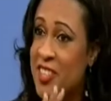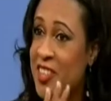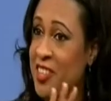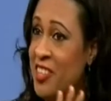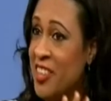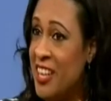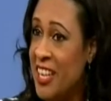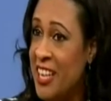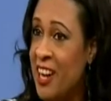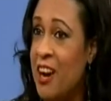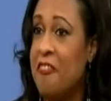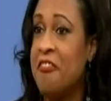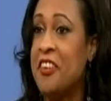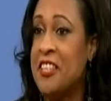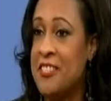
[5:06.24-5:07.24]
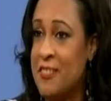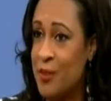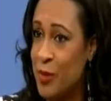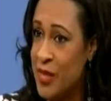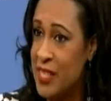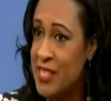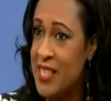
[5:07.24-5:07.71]
so you're in office
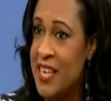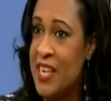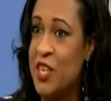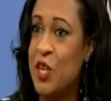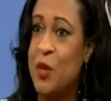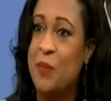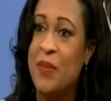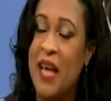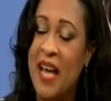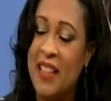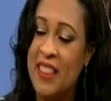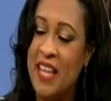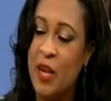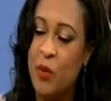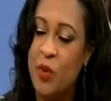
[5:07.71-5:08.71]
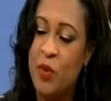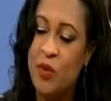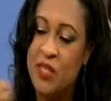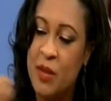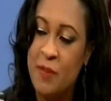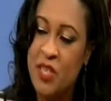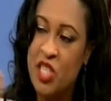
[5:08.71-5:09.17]
with the skin numbed, and then we
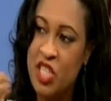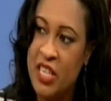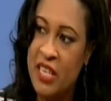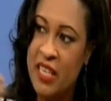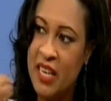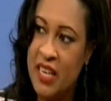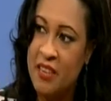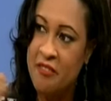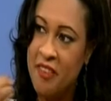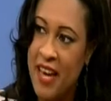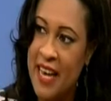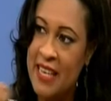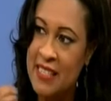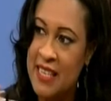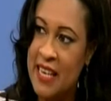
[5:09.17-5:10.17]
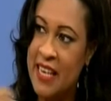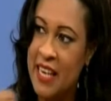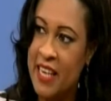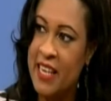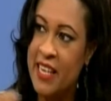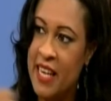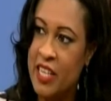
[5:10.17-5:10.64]
use a machine, a device, an
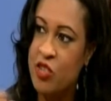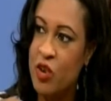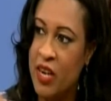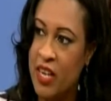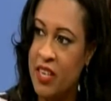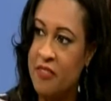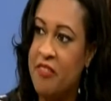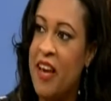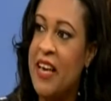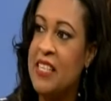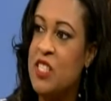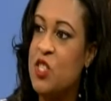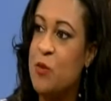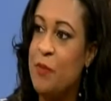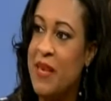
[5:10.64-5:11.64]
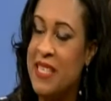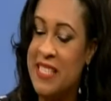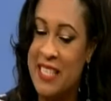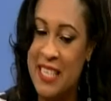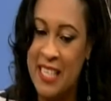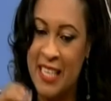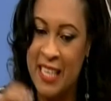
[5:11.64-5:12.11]
electronic device, to
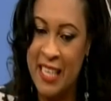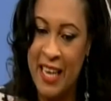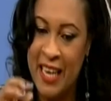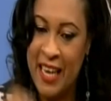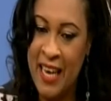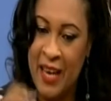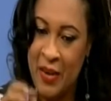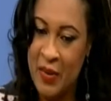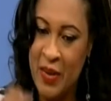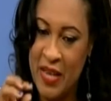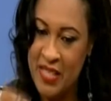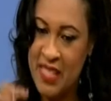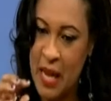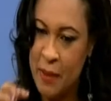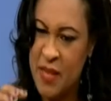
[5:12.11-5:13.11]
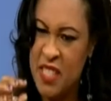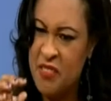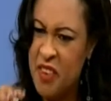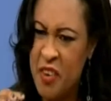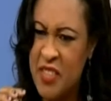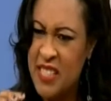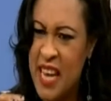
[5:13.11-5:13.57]
basically established,
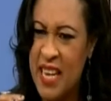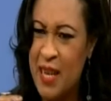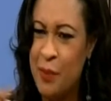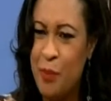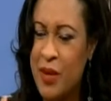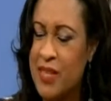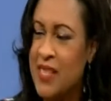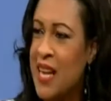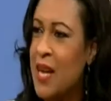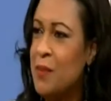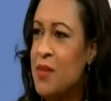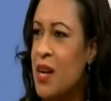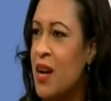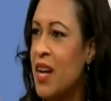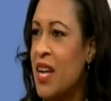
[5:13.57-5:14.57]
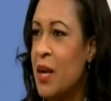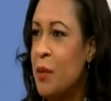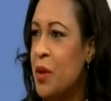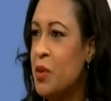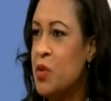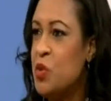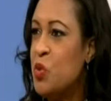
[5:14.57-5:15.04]
very tiny pricks, and I'm talking
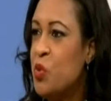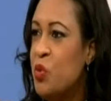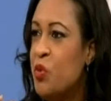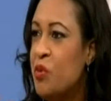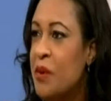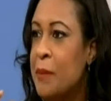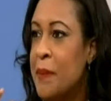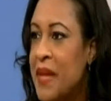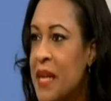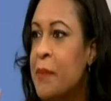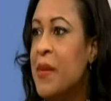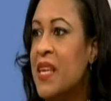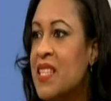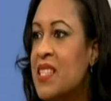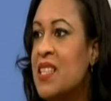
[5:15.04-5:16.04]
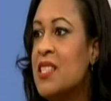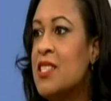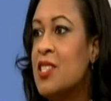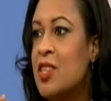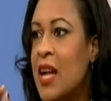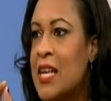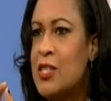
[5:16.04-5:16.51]
about 2-3 millimeters.
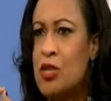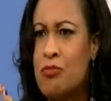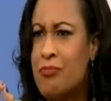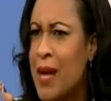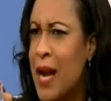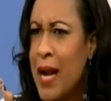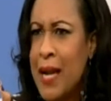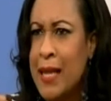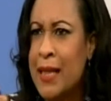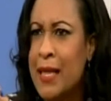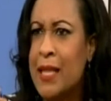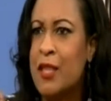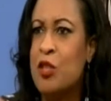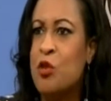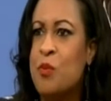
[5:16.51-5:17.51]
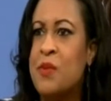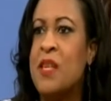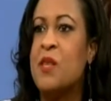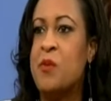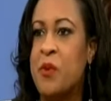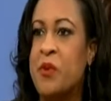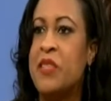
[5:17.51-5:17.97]
So that's little tubes,
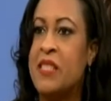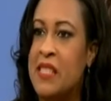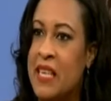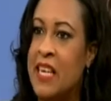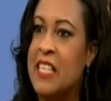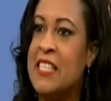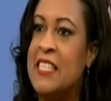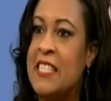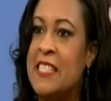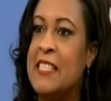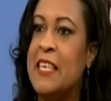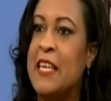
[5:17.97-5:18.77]
as we would say, into the